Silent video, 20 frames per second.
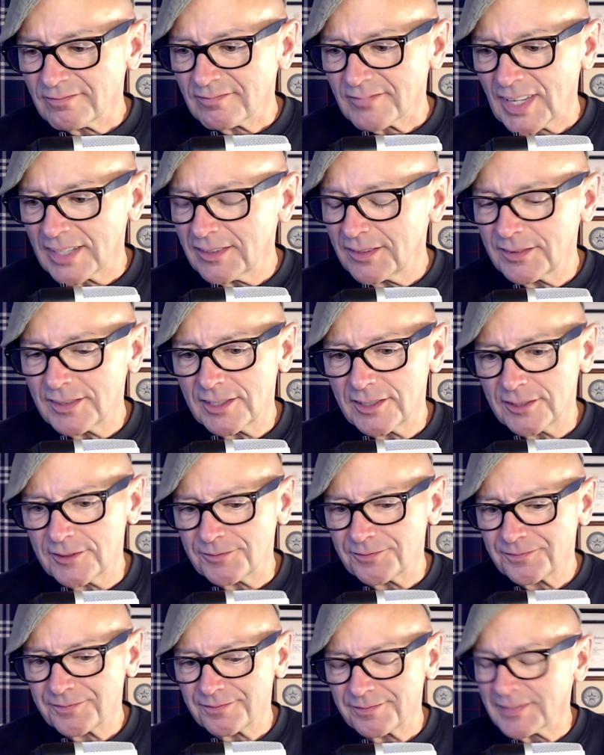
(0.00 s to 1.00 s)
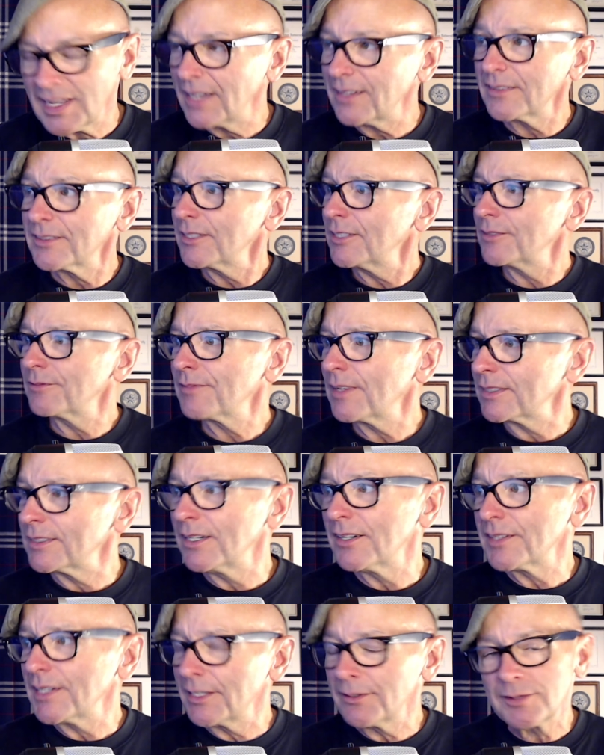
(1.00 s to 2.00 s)
I don't know. I don't know.
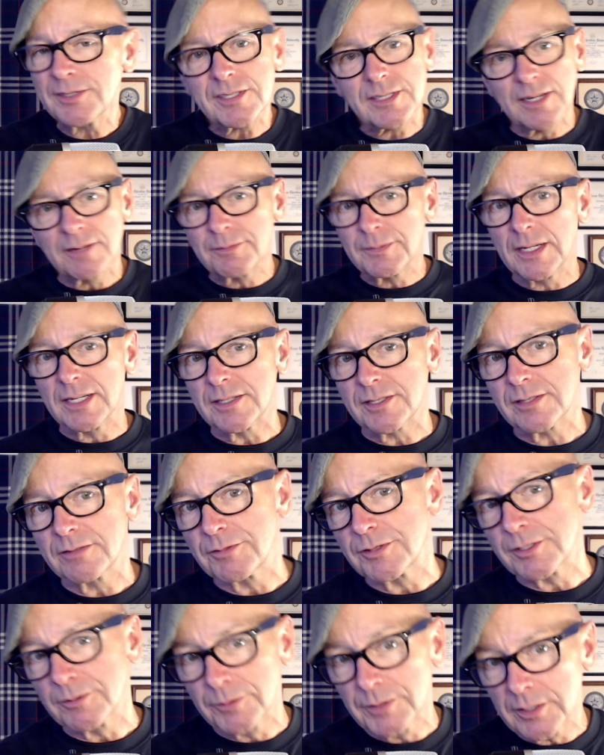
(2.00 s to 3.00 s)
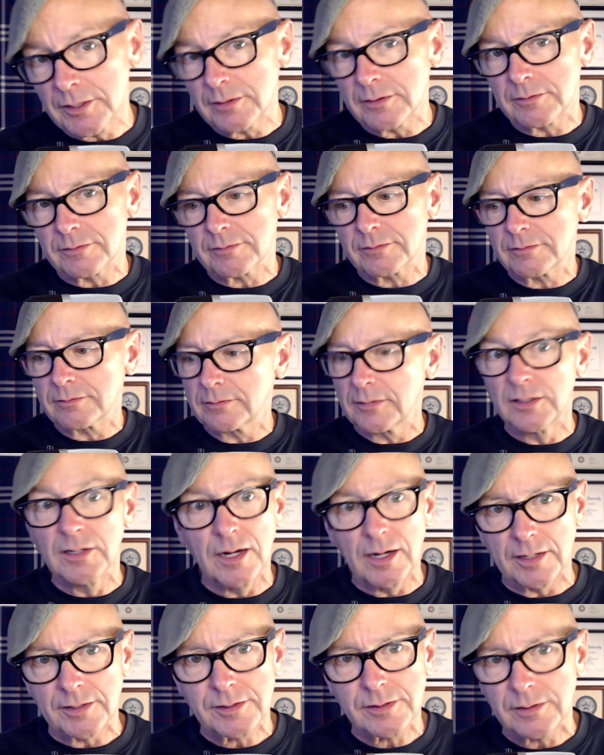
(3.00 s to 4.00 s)
No, he was something else. It was a real
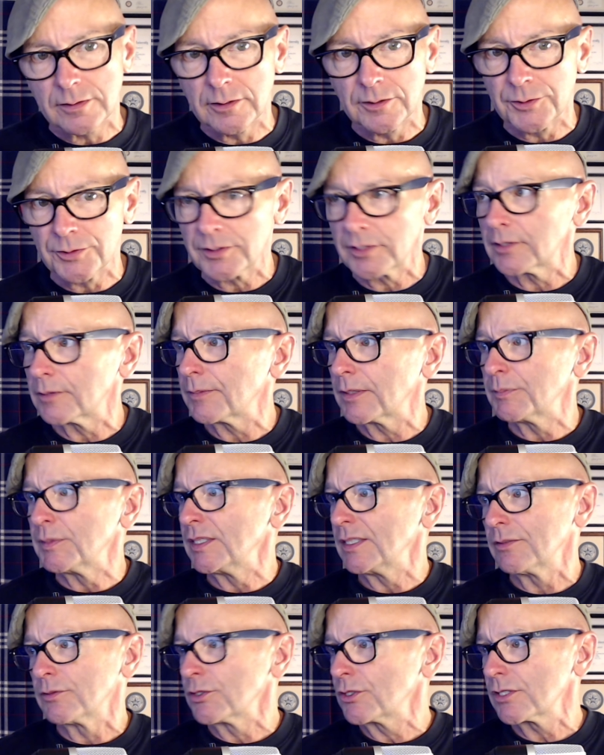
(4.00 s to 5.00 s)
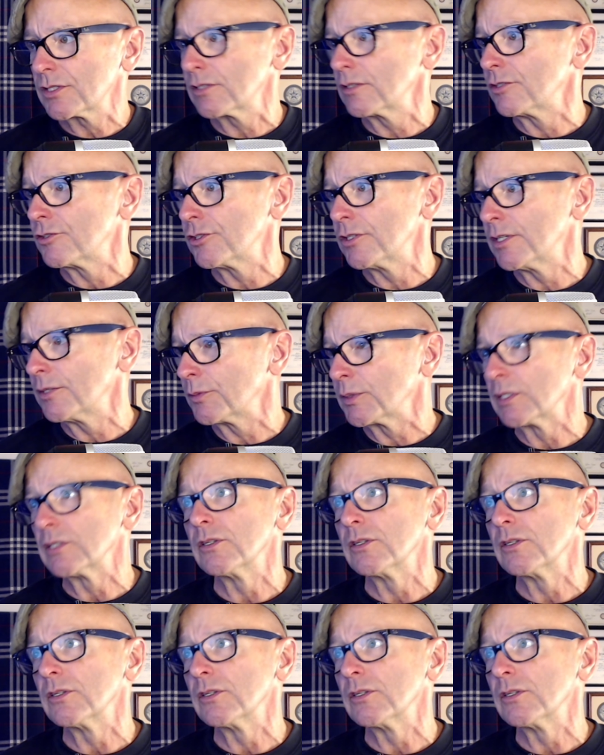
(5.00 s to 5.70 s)
loss to lose him. I mean, it was just a genuine